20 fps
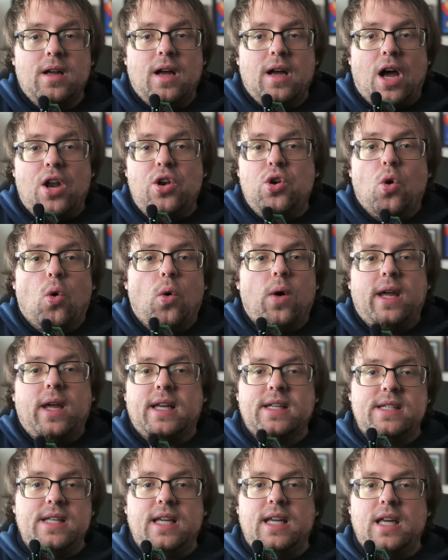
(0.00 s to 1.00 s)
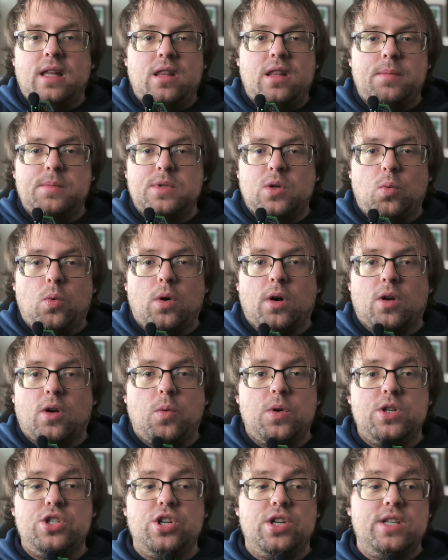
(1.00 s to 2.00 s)
annoying to get them to work,
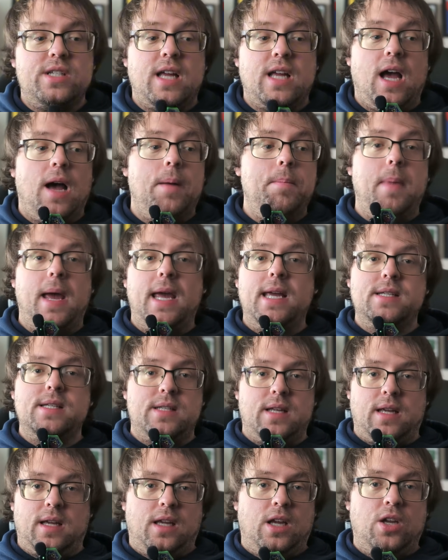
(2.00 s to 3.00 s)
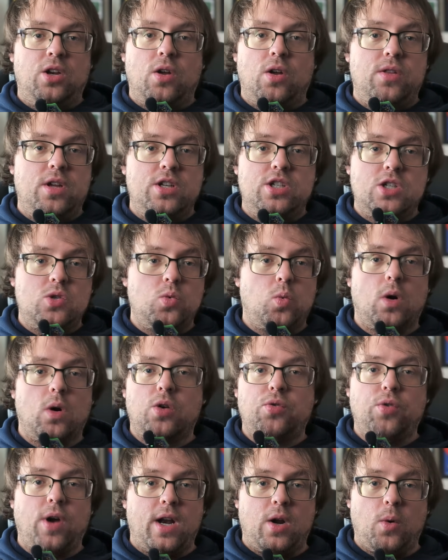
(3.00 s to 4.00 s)
which is amazing. They just
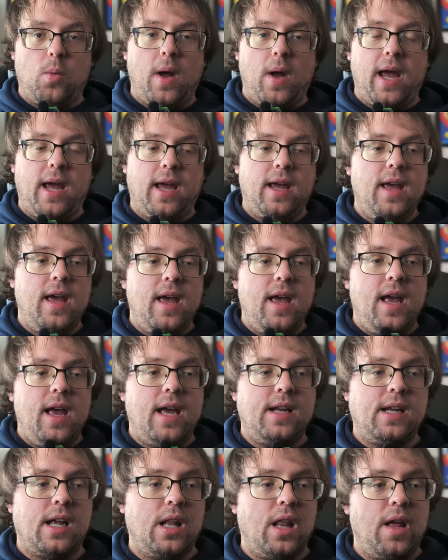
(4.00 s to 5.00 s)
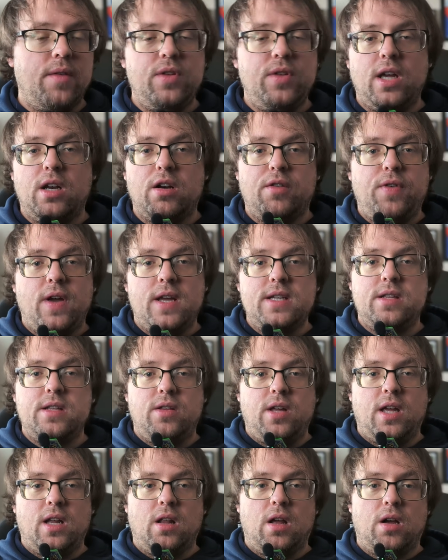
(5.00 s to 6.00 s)
work right away. And I love the interface of
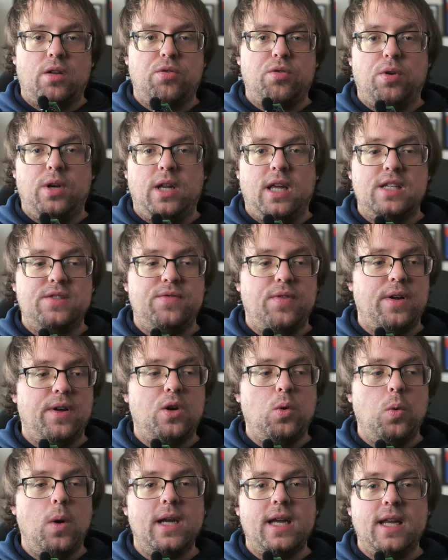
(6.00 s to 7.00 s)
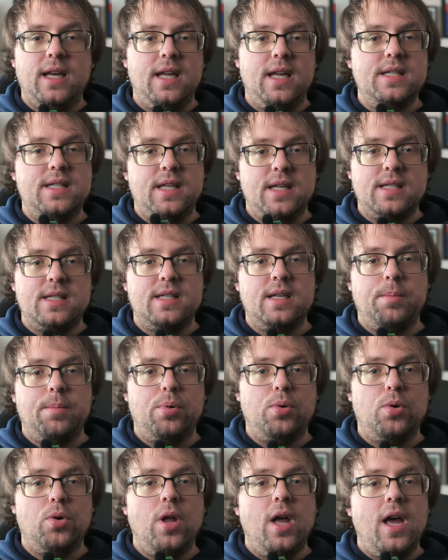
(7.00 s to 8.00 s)
the Analogue 3D. It's very quick and easy and
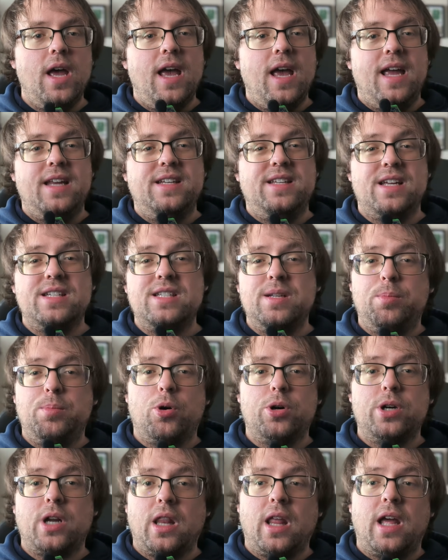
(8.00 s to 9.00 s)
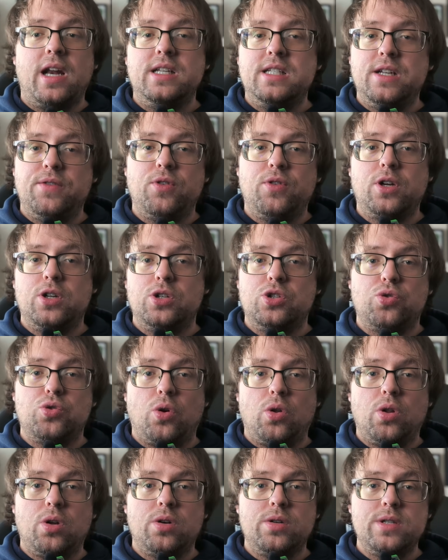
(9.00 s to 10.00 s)
simple. It does support a lot of different
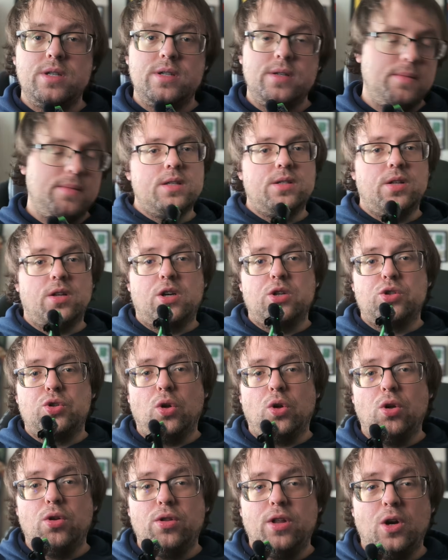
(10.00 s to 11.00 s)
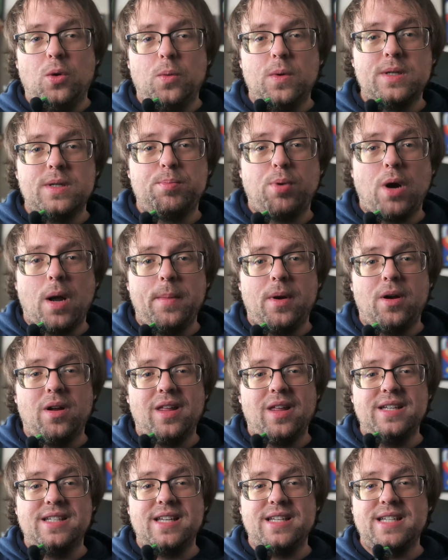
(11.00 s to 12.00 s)
controllers. So the controller that it was
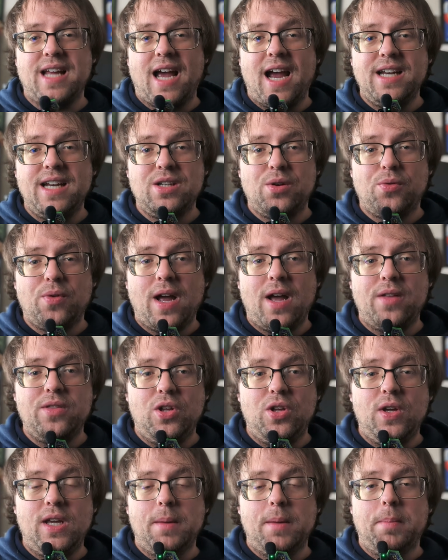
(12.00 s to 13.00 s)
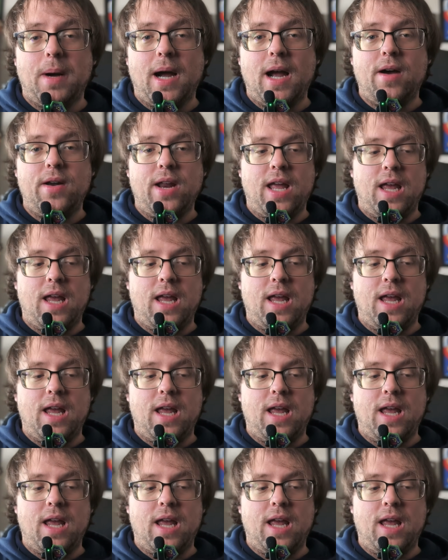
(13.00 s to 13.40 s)
primarily designed around that you can buy on